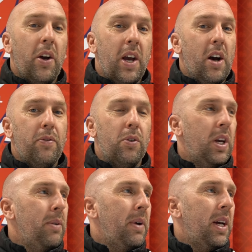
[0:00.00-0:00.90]
No, yeah, I thought
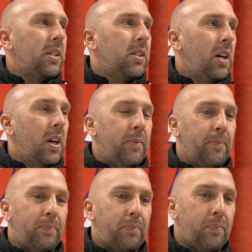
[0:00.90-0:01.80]
him and
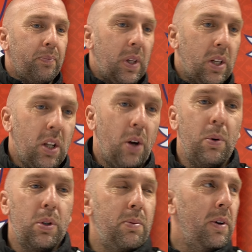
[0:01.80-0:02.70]
you know,
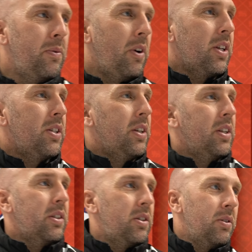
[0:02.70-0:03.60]
Will Smith were
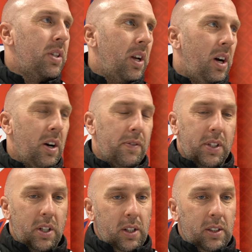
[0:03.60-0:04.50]
excellent, two centre halves.